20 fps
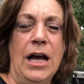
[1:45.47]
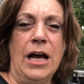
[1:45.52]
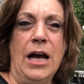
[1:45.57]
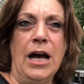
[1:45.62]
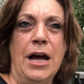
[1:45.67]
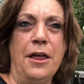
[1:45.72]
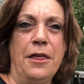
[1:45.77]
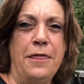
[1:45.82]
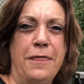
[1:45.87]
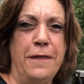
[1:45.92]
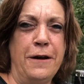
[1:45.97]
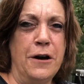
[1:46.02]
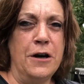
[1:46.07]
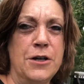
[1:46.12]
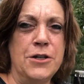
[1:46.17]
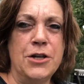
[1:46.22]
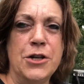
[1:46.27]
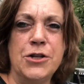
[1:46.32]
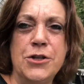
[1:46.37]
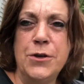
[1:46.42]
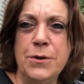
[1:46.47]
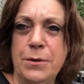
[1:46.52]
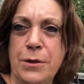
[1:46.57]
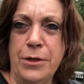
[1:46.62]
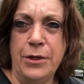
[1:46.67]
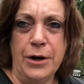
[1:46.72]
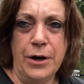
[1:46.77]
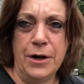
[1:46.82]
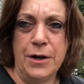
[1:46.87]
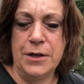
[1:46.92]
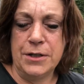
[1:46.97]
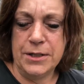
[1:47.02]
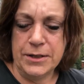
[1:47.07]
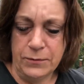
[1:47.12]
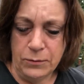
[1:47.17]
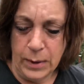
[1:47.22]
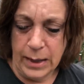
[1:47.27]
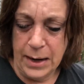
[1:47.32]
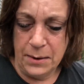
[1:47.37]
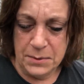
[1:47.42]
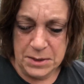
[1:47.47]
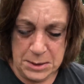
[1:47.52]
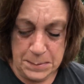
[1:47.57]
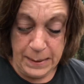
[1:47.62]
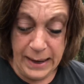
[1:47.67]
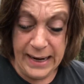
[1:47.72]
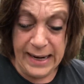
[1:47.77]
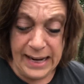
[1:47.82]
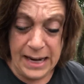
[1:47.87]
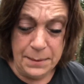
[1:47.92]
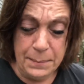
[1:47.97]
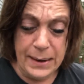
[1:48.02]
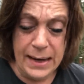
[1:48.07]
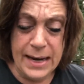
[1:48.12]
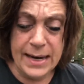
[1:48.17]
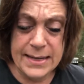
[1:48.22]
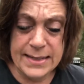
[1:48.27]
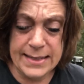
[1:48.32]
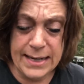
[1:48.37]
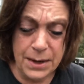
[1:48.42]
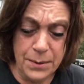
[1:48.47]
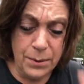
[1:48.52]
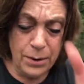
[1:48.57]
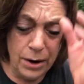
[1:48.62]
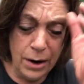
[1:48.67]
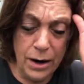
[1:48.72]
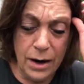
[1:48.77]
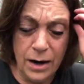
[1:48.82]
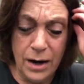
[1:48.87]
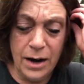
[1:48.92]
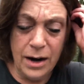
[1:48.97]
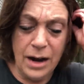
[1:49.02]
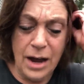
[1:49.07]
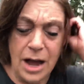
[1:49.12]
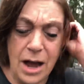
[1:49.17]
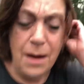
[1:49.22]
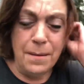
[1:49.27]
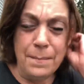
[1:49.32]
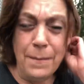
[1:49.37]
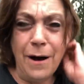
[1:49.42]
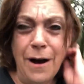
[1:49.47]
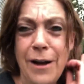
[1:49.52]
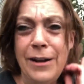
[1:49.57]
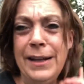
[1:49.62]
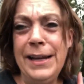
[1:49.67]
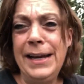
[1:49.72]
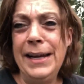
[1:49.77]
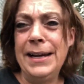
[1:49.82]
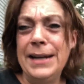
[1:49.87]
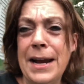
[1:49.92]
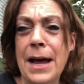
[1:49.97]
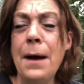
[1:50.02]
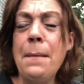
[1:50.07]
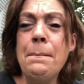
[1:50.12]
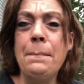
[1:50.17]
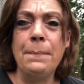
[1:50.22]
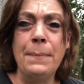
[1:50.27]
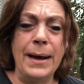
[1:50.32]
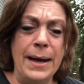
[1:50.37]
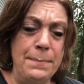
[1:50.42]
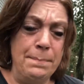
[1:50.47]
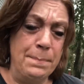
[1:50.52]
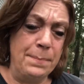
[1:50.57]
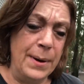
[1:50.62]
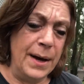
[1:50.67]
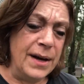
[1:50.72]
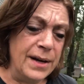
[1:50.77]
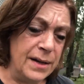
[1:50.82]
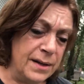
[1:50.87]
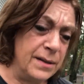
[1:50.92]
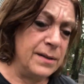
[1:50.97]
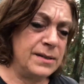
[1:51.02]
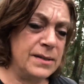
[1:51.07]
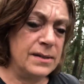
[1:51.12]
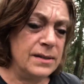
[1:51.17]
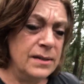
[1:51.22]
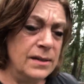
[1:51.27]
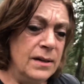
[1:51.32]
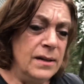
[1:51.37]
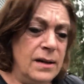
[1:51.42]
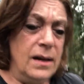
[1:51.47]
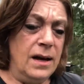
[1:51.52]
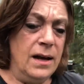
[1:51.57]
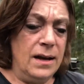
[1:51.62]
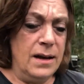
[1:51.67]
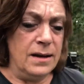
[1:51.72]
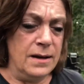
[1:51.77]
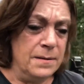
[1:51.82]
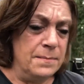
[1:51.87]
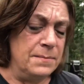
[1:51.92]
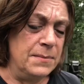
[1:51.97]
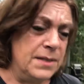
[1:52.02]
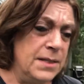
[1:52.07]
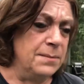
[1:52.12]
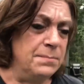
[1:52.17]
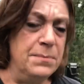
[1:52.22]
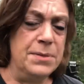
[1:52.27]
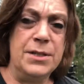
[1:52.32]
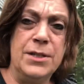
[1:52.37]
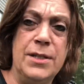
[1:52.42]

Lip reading: a third to 2/3 of what I was picking because they were all eaten up by bugs, some